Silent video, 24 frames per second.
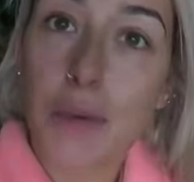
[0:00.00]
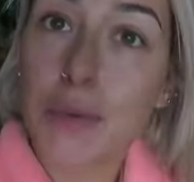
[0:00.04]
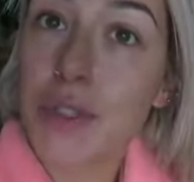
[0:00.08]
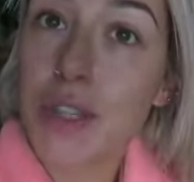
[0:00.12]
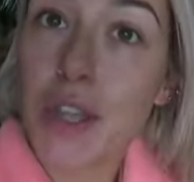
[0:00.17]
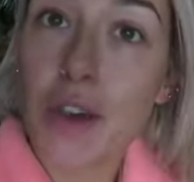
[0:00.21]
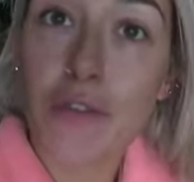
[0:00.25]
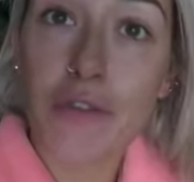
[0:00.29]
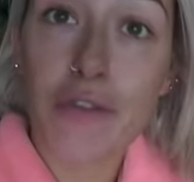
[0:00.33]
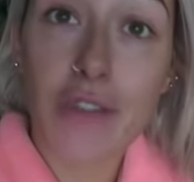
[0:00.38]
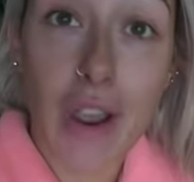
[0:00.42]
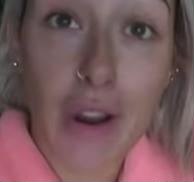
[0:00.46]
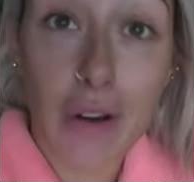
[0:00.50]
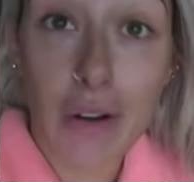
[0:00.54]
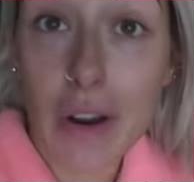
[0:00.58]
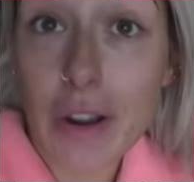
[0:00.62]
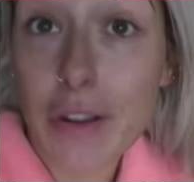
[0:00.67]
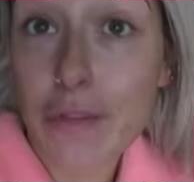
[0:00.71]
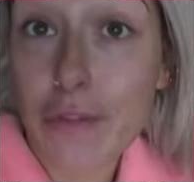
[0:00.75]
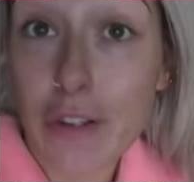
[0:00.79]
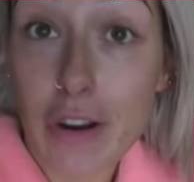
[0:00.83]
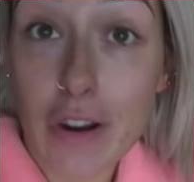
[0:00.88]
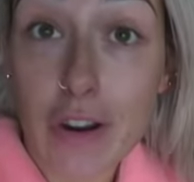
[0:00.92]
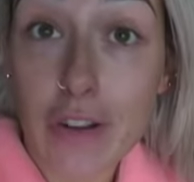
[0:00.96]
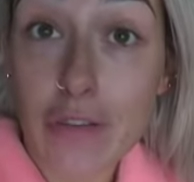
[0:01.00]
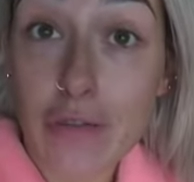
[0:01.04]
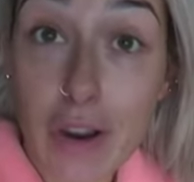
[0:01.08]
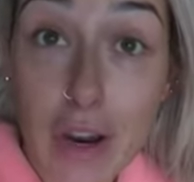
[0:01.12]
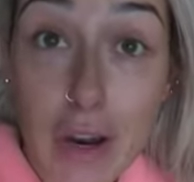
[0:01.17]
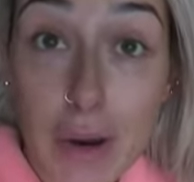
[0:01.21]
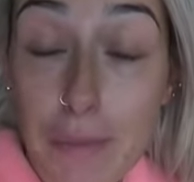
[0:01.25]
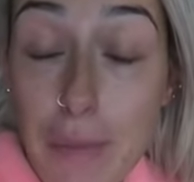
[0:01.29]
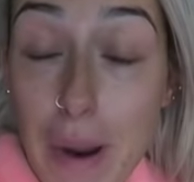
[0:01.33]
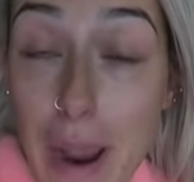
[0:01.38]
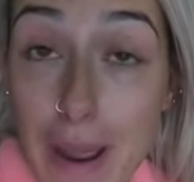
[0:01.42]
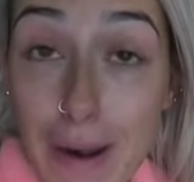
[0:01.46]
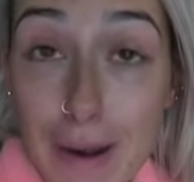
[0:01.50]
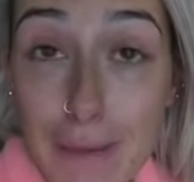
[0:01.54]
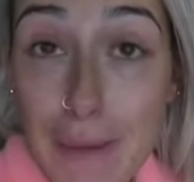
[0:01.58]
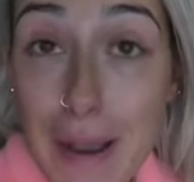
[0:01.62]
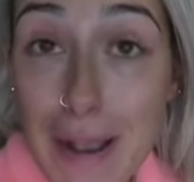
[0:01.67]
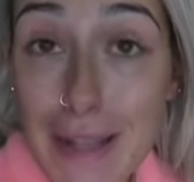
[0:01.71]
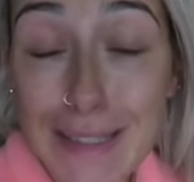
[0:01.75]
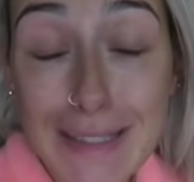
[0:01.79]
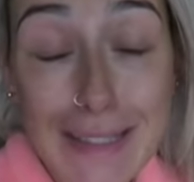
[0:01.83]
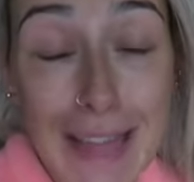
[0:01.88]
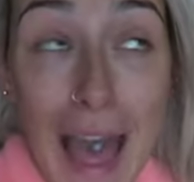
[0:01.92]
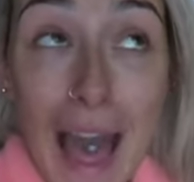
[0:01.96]
I was very, very, very proud of
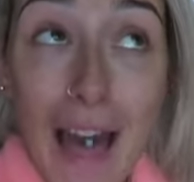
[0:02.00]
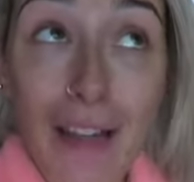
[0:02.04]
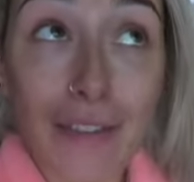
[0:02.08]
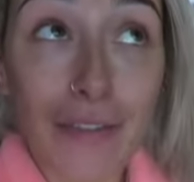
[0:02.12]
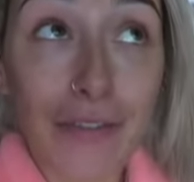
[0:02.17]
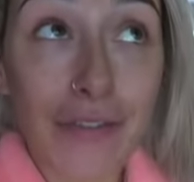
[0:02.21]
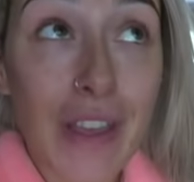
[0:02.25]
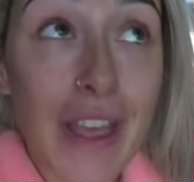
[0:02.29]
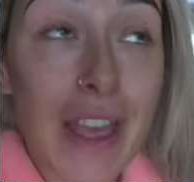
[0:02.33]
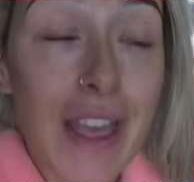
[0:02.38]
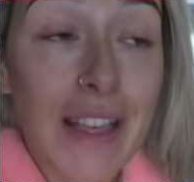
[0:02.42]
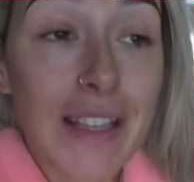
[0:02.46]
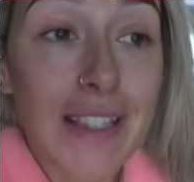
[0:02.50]
myself.